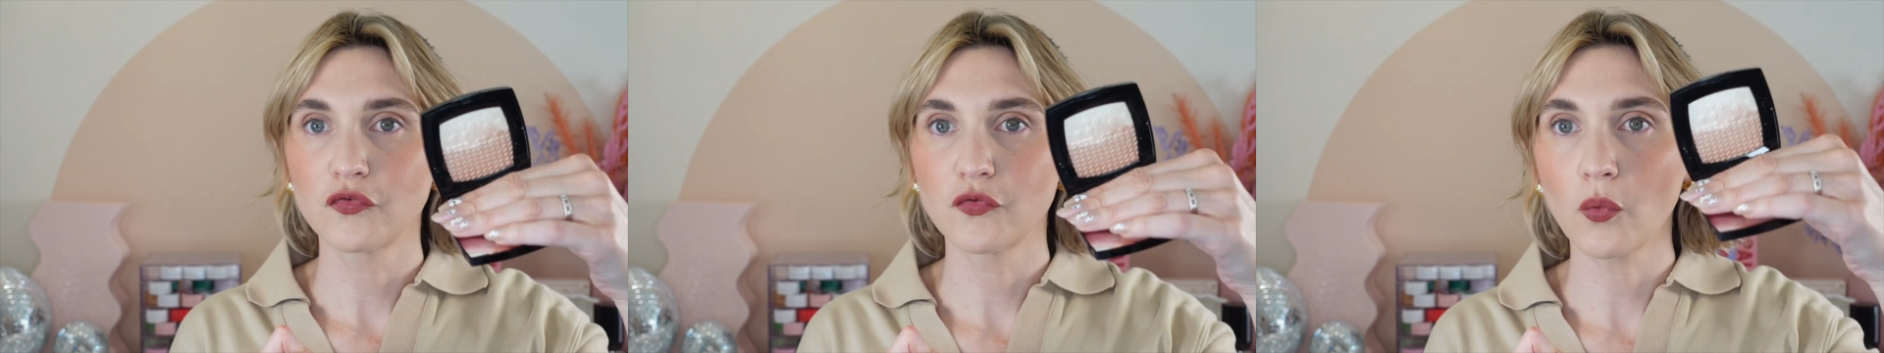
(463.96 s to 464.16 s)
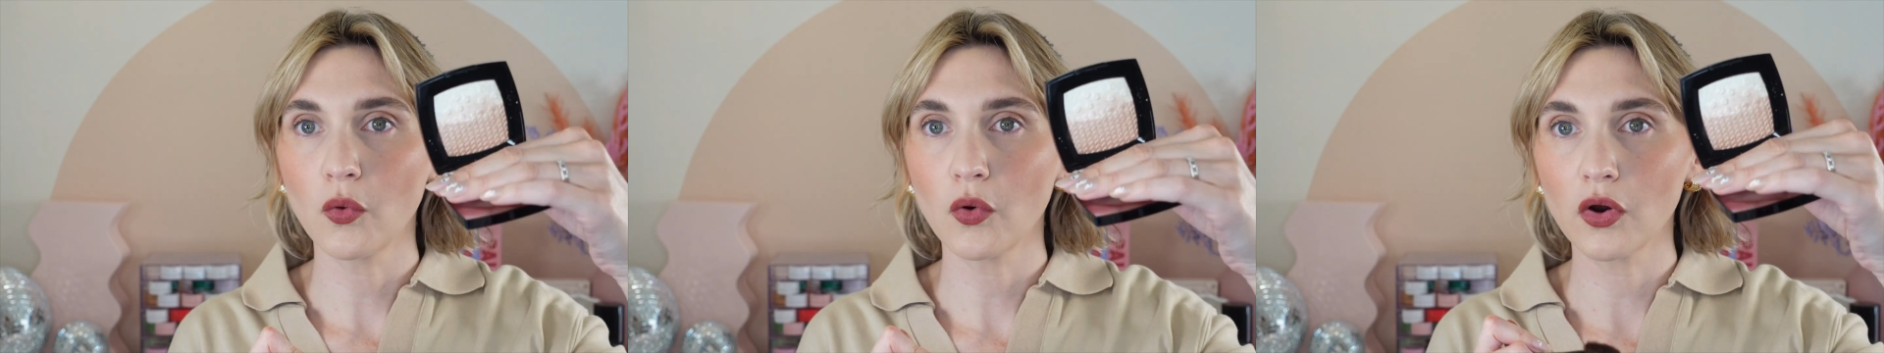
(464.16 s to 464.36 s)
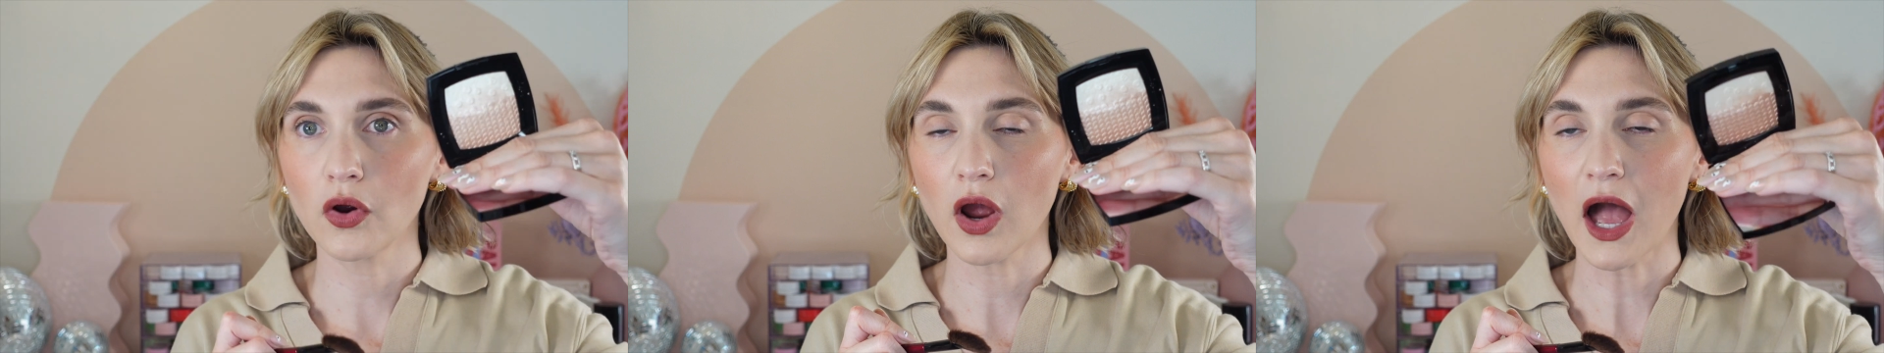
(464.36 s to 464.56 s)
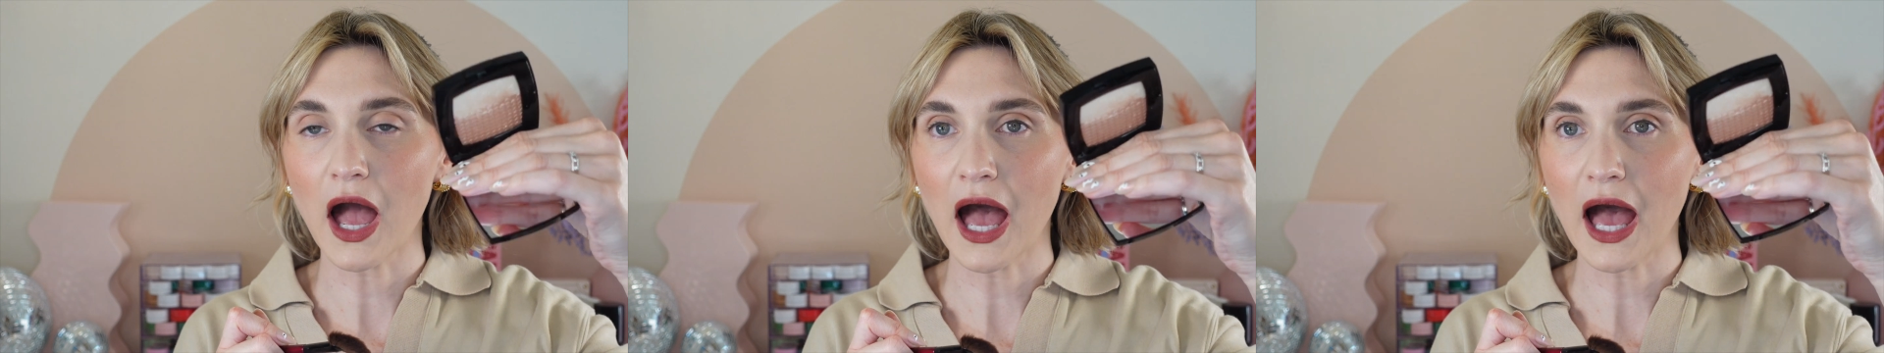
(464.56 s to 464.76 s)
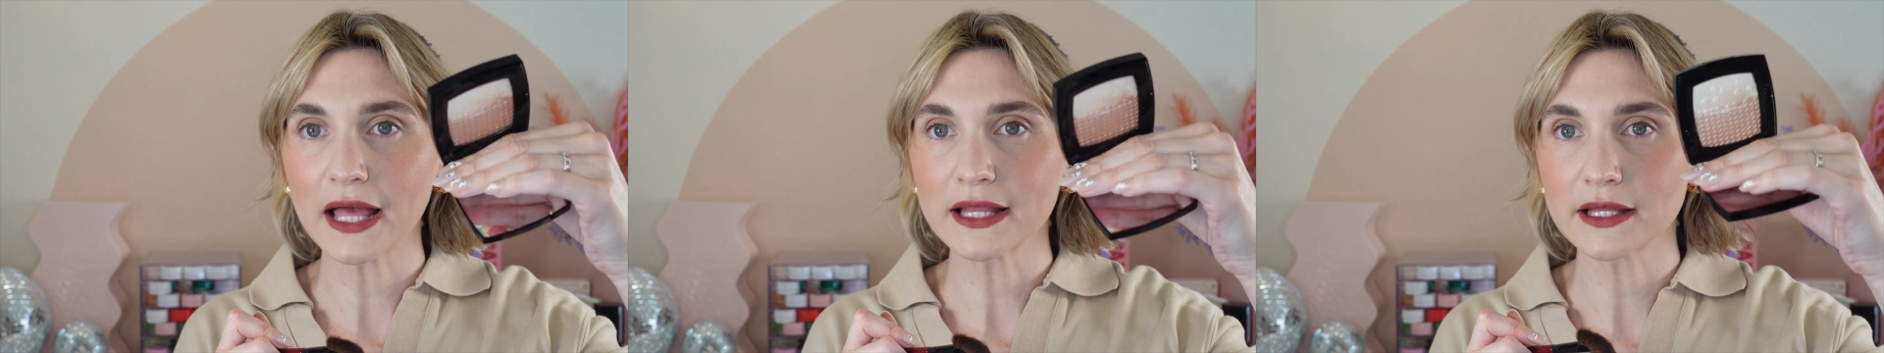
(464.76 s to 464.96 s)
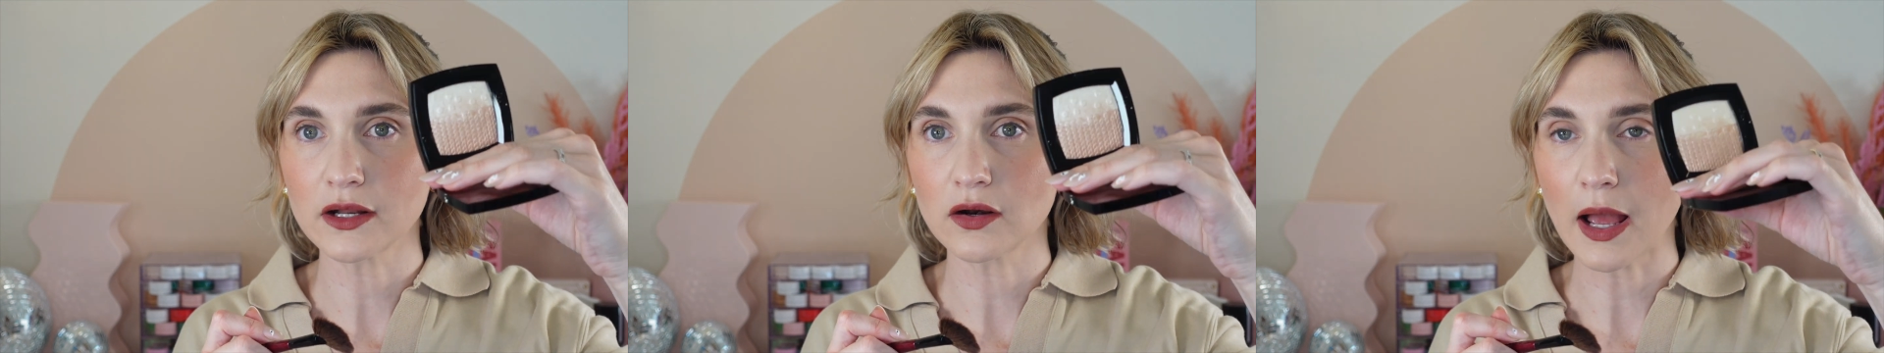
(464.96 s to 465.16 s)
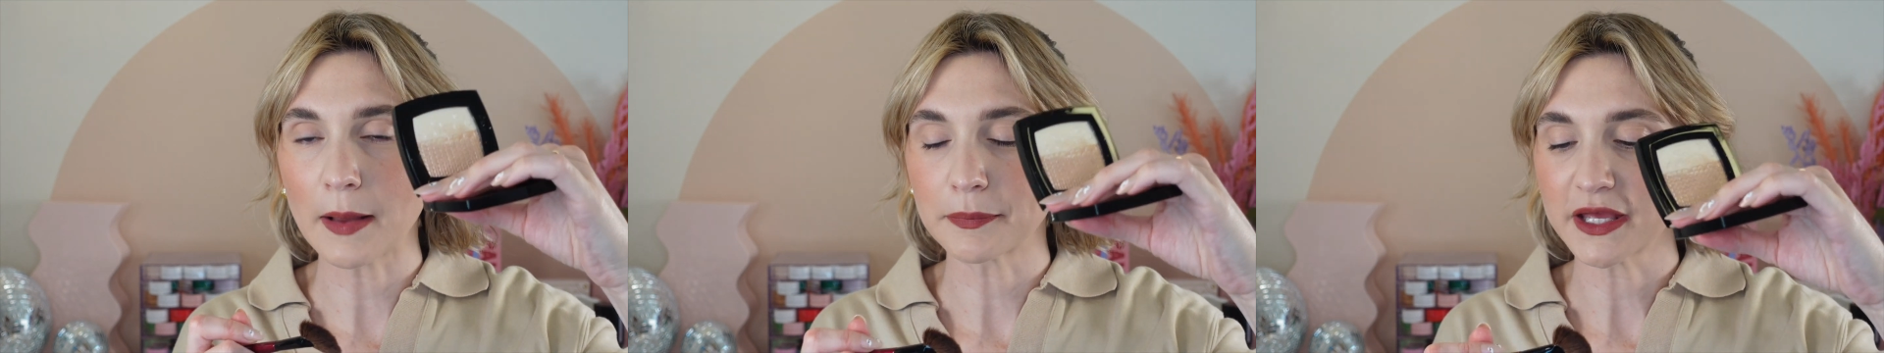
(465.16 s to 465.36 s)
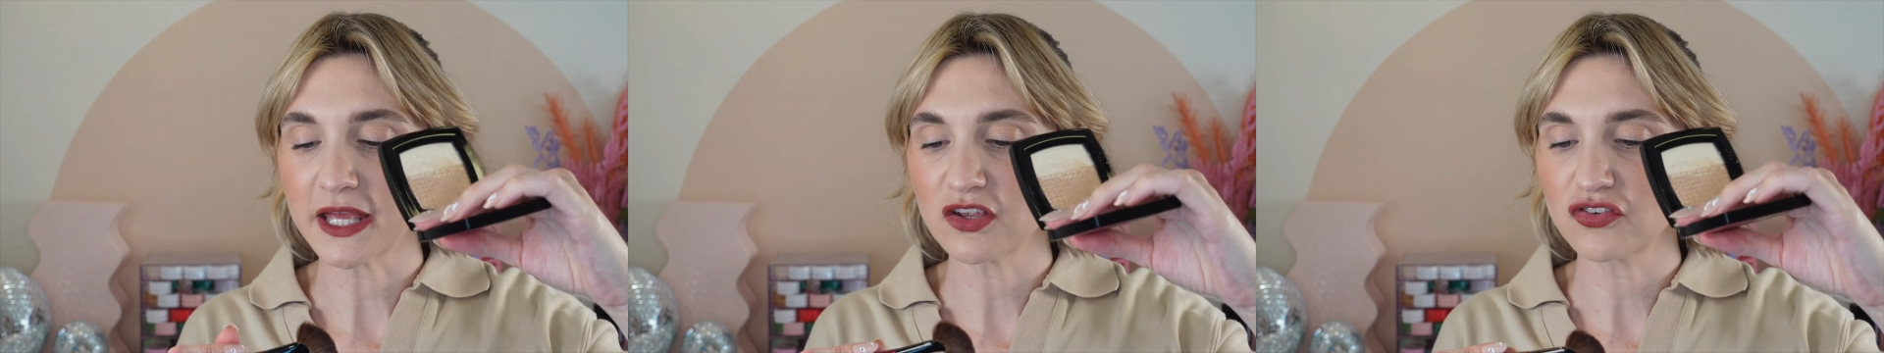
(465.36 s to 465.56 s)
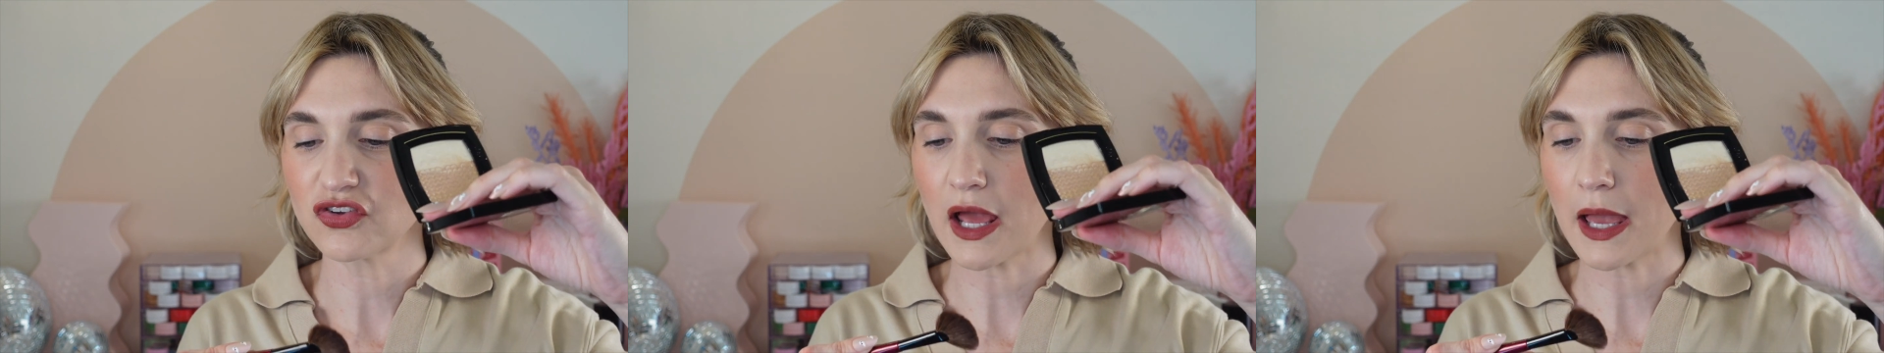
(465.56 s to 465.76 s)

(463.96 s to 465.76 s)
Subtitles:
For highlighter application,